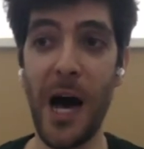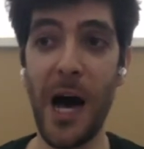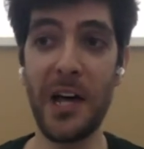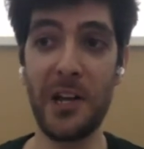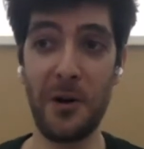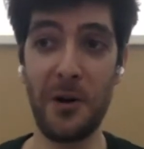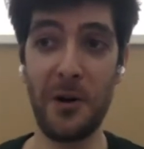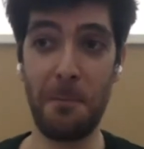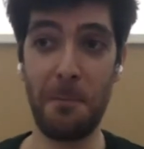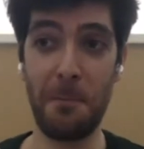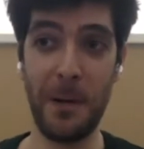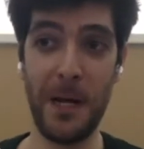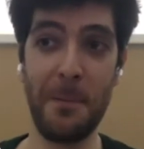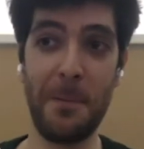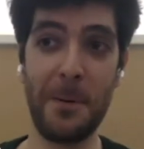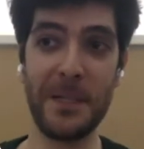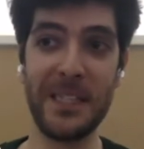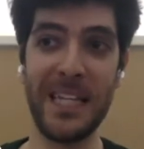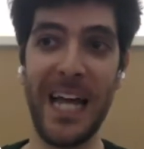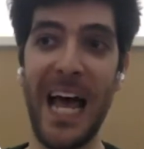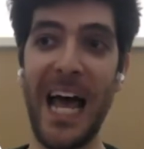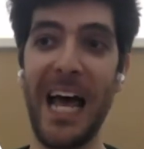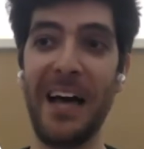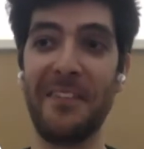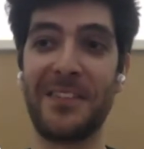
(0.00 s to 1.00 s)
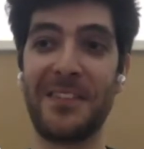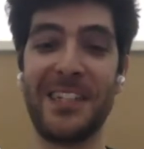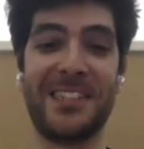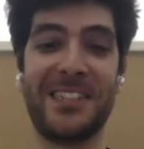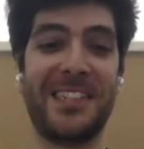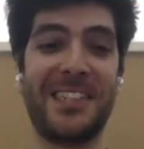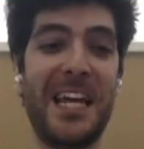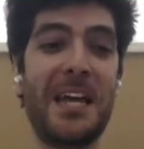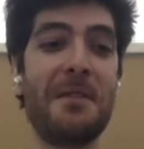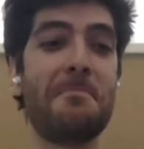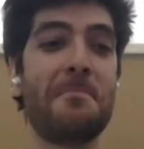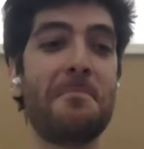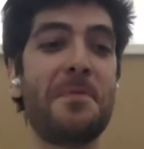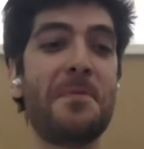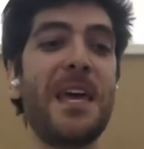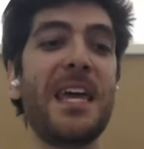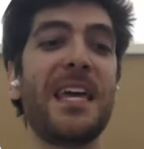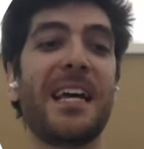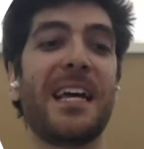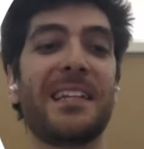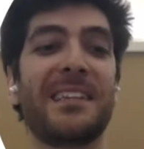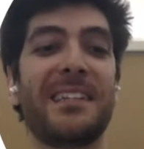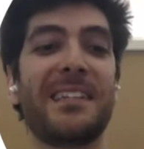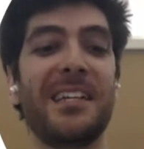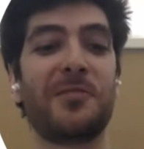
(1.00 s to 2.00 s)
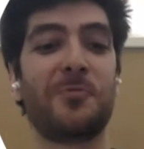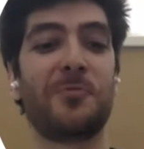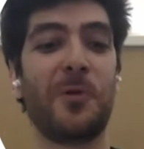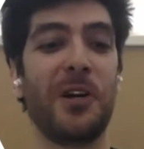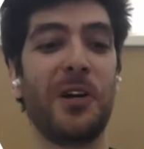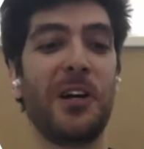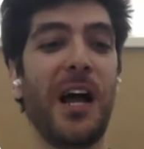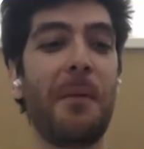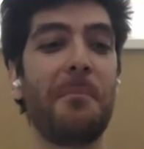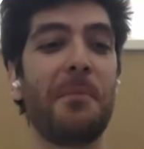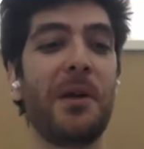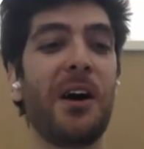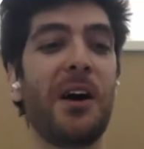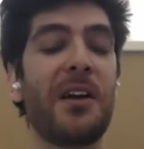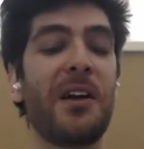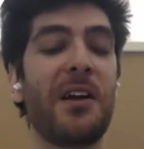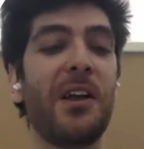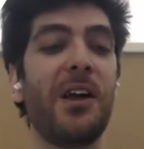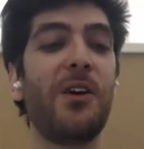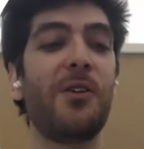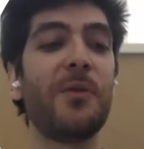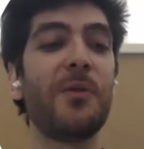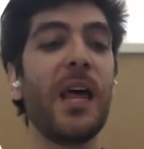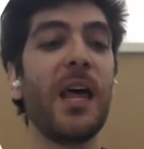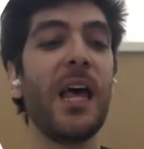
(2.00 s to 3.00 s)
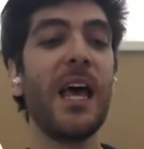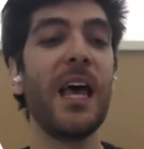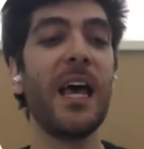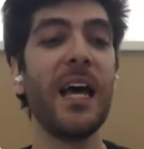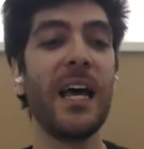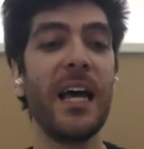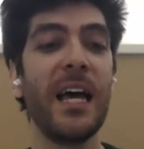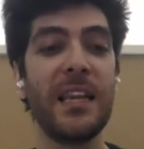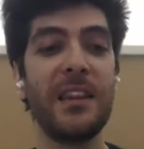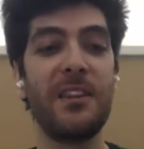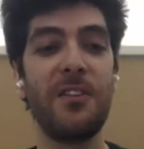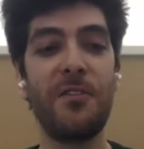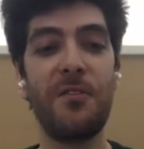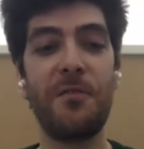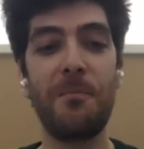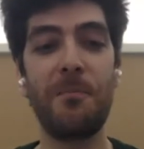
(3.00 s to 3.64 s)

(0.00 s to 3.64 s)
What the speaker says: I know other people that have the same thing, at least I'm not alone.